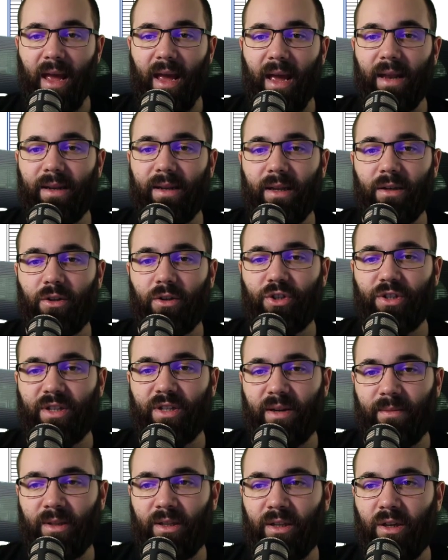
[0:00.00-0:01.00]
And then you just
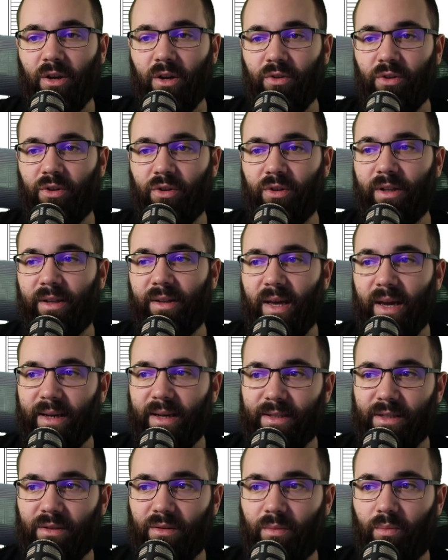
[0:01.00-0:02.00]
come in here to the
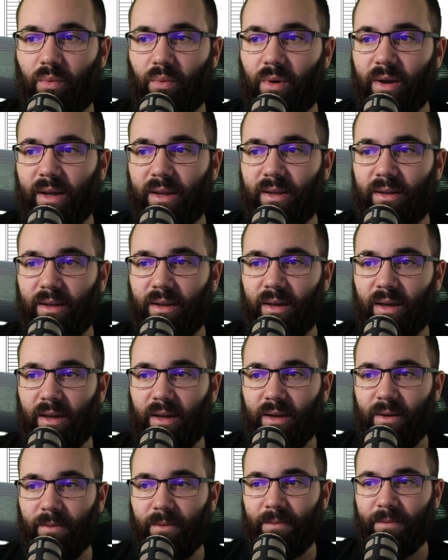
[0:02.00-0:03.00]
text, you bring it
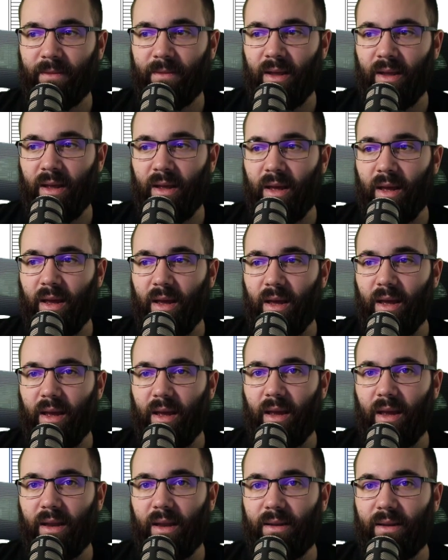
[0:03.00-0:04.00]
in,
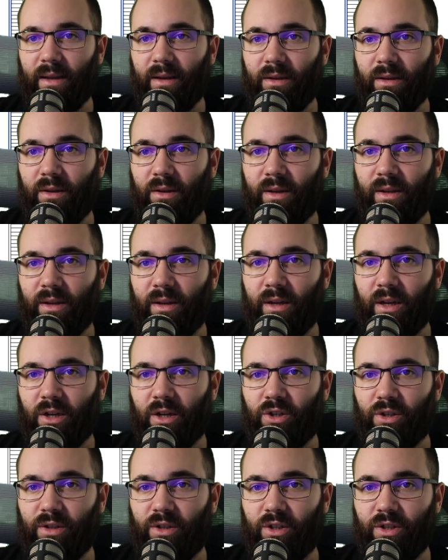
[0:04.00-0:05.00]
and then you can
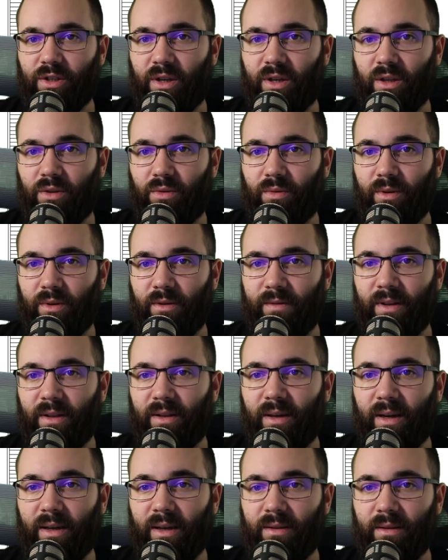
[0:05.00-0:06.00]
actually just get rid of the
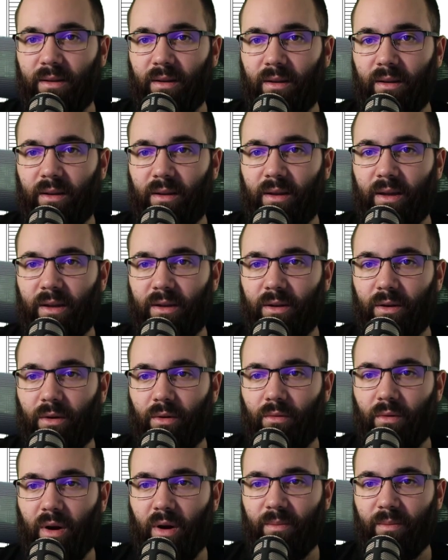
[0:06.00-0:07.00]
title and the
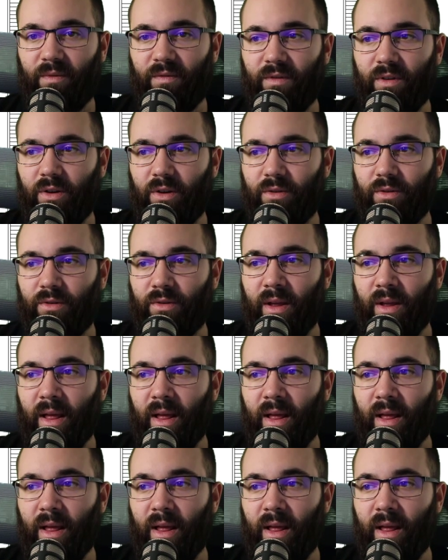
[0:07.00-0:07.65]
crop view.